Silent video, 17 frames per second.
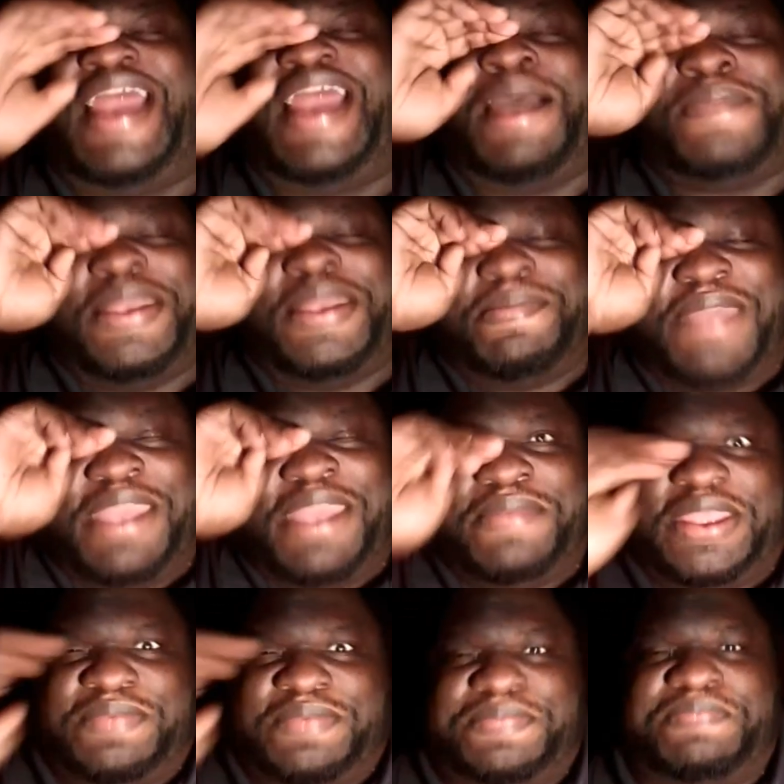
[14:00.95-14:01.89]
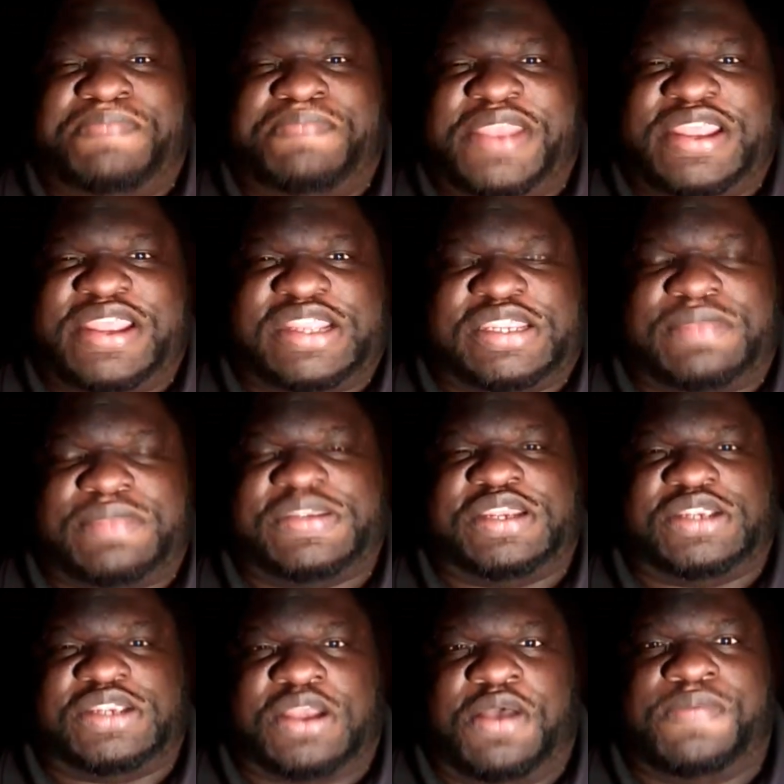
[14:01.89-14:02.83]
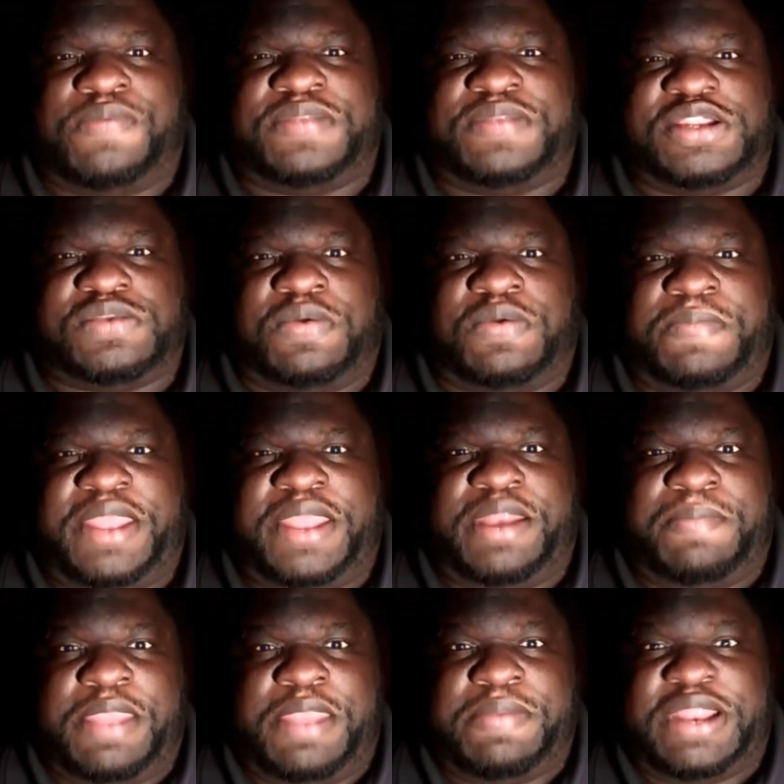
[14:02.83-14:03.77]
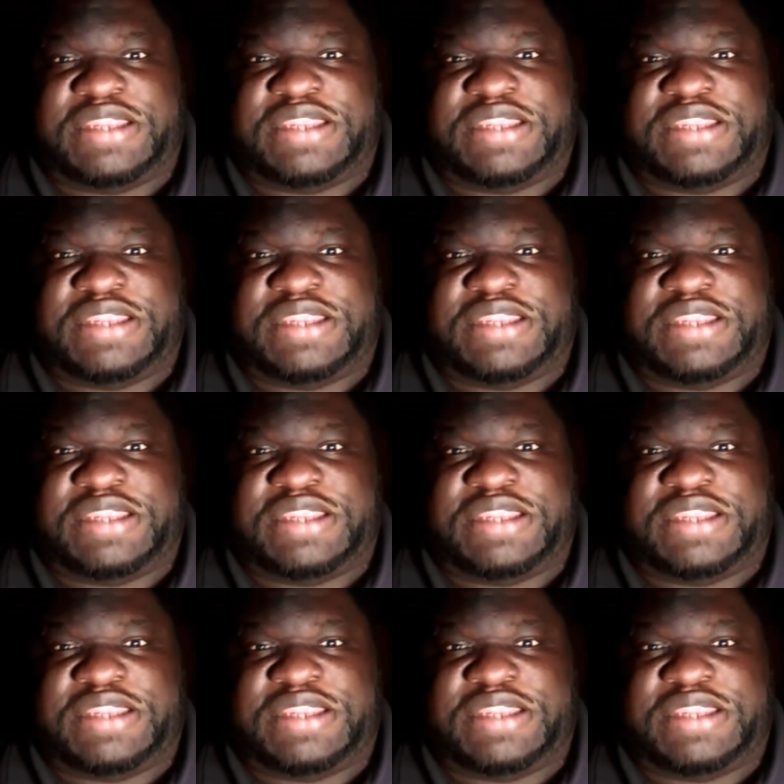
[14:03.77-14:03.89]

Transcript: I mean, maybe because I'm such a hopeless romantic, maybe that's